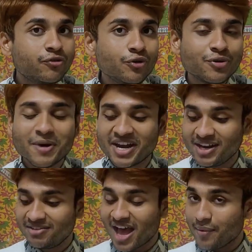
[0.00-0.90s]
food, but
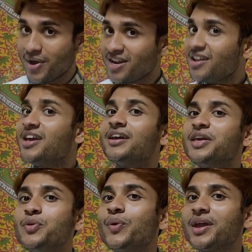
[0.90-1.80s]
in Taiwan,
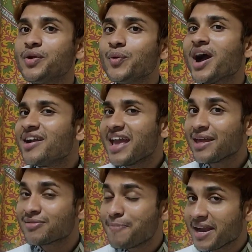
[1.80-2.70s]
you can't
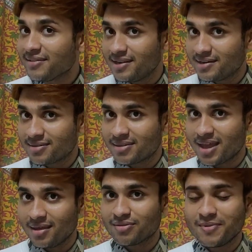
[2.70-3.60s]
expect these
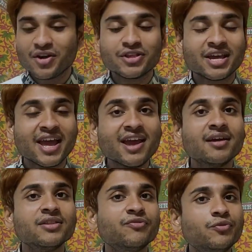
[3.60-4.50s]
things because
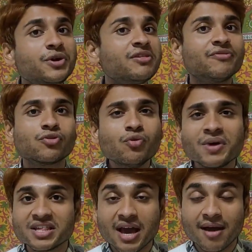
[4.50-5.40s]
here the food is too
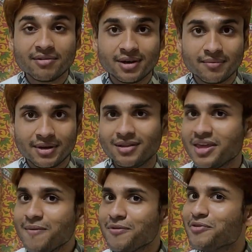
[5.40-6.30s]
much available.
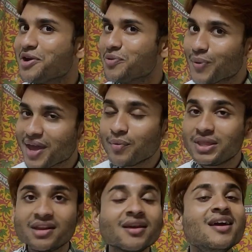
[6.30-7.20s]
If you are okay
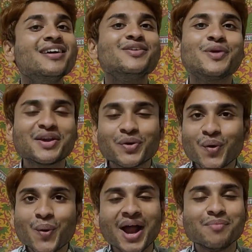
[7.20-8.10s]
with it, you can
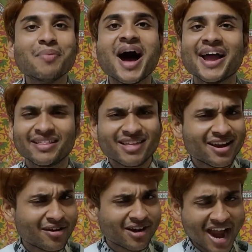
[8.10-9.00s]
go and buy.
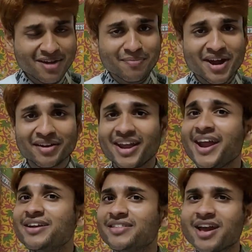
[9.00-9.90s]
There are night
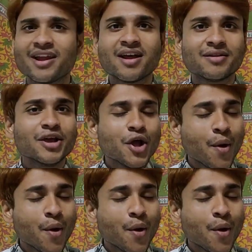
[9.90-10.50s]
market, there are